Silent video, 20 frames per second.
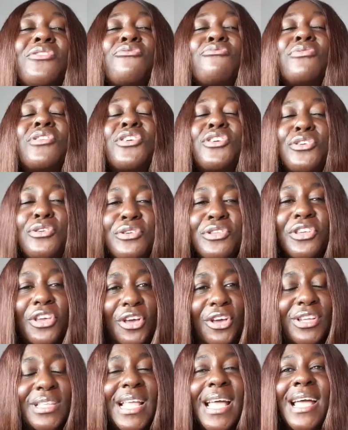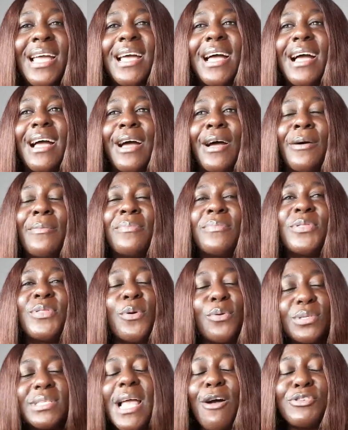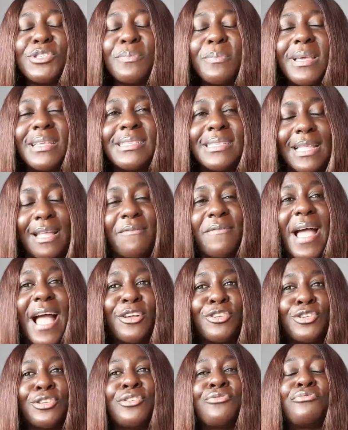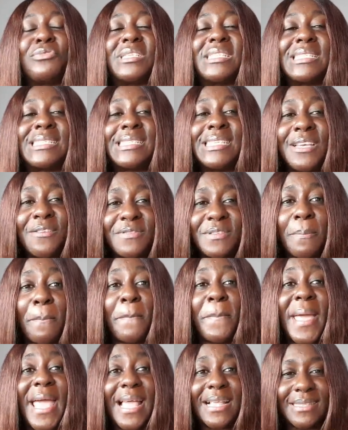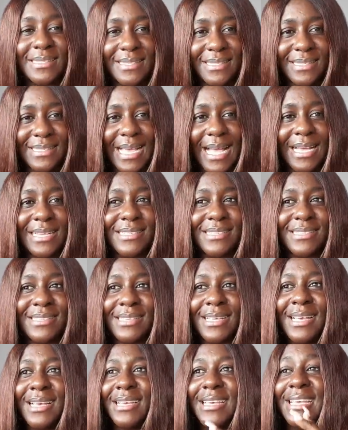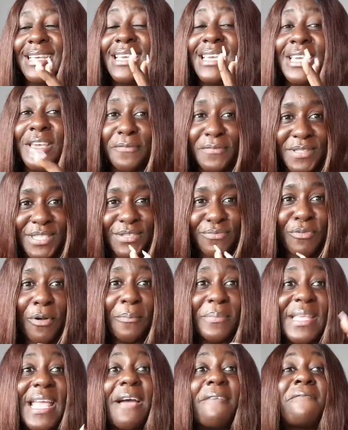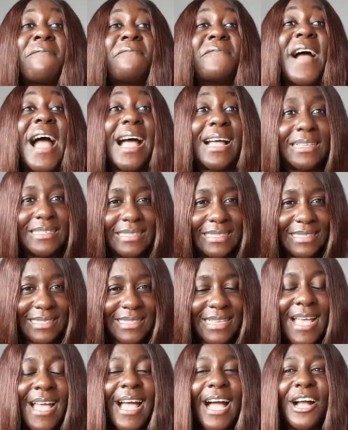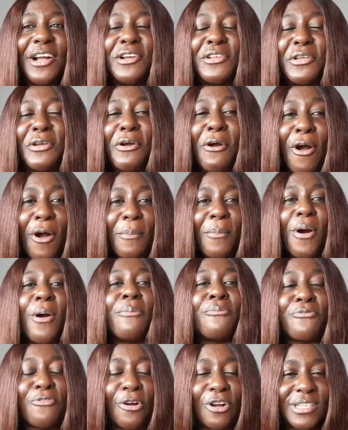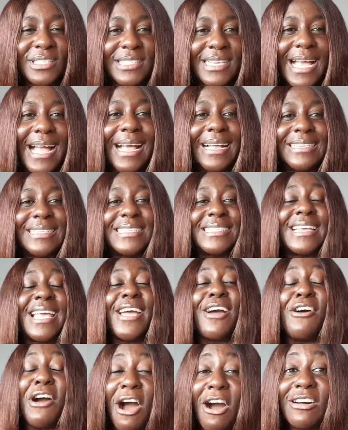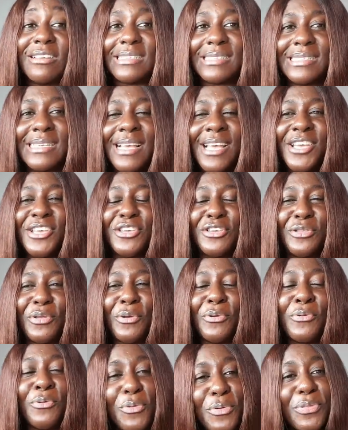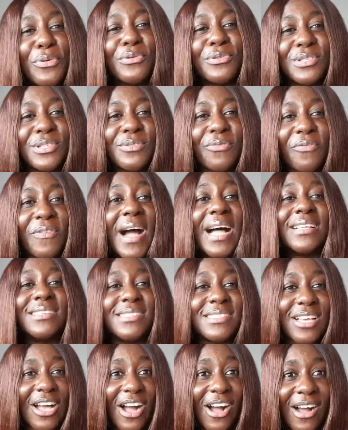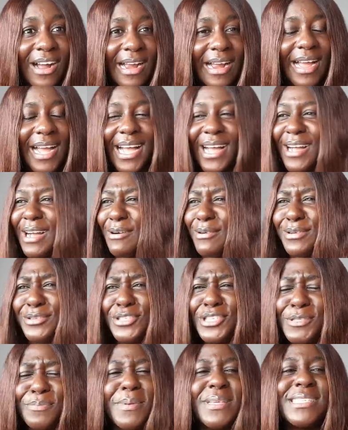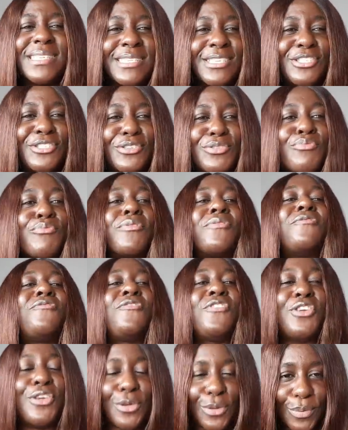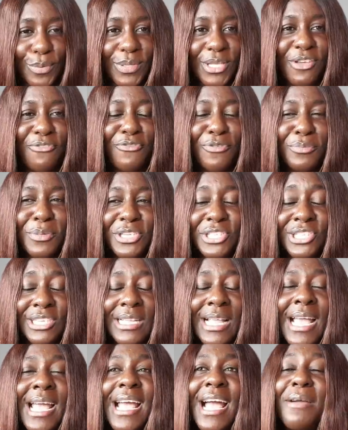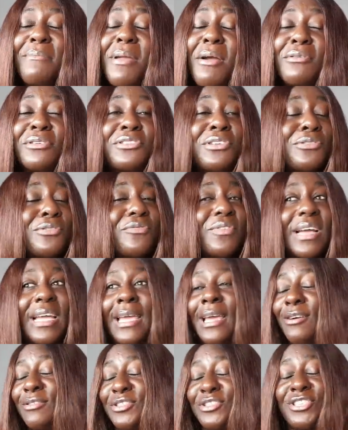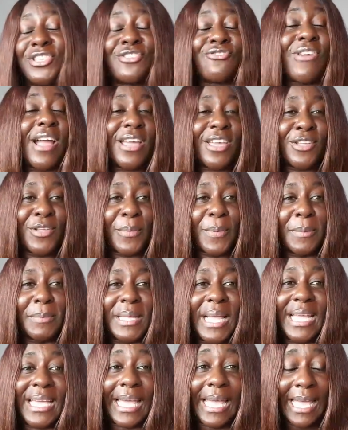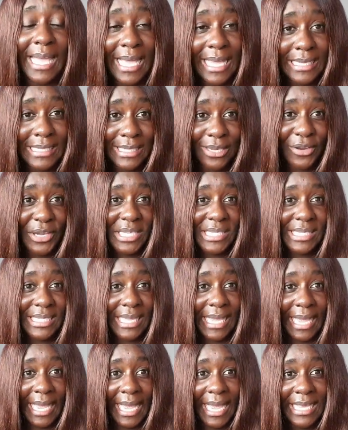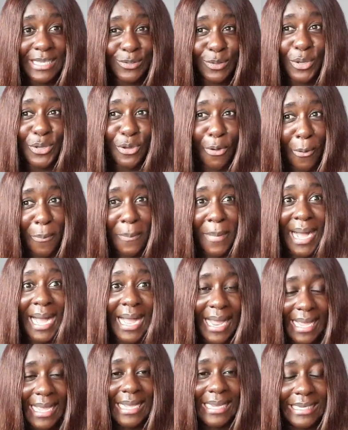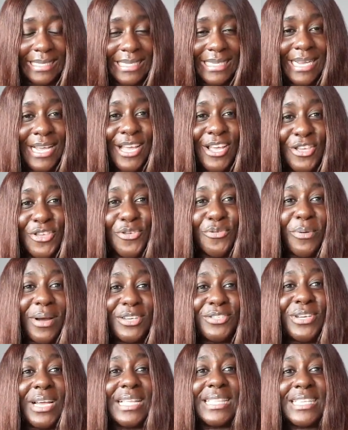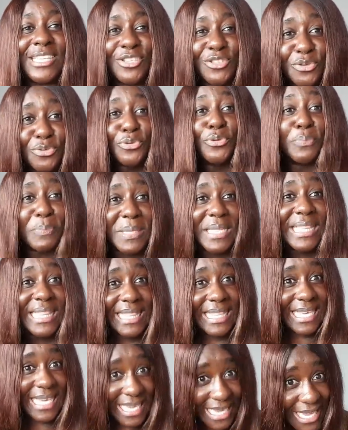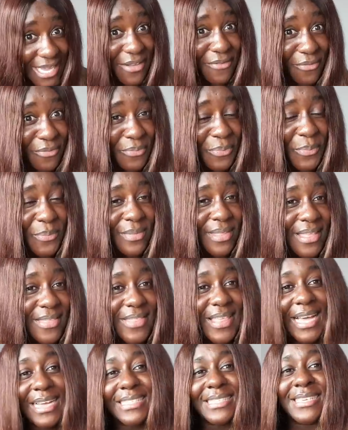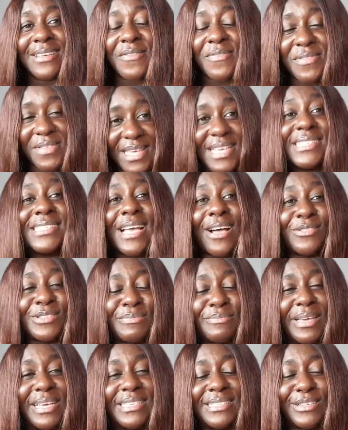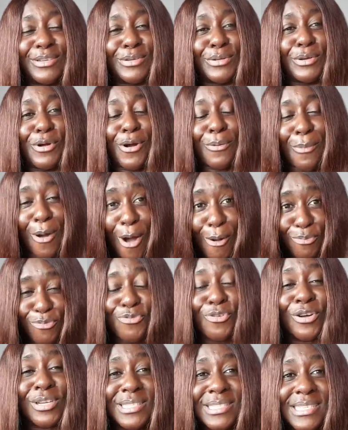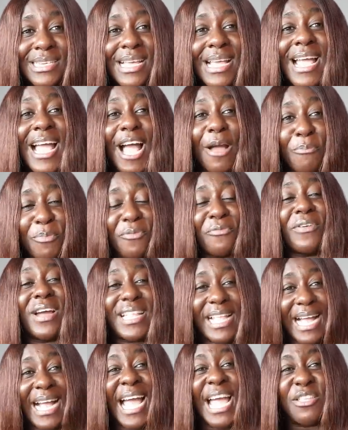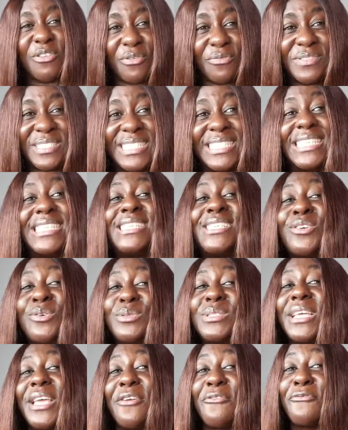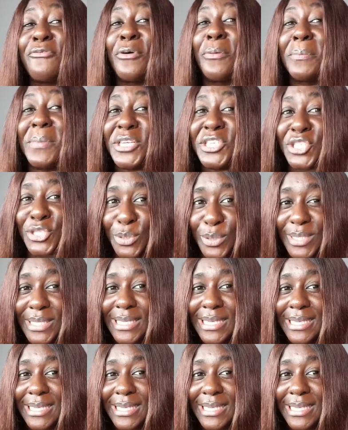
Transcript: the reunion, um, those housemates that have actually received Benz as gifts from their fans are going to come up front and tell us, you know, who those fans are, or just basically just reveal the information. I mean, I was just over here, I was just cracking up. I'm like, eh, seriously, eh? So in your mind, you actually do believe that these housemates they're going to come up front and provide that kind of detailed information.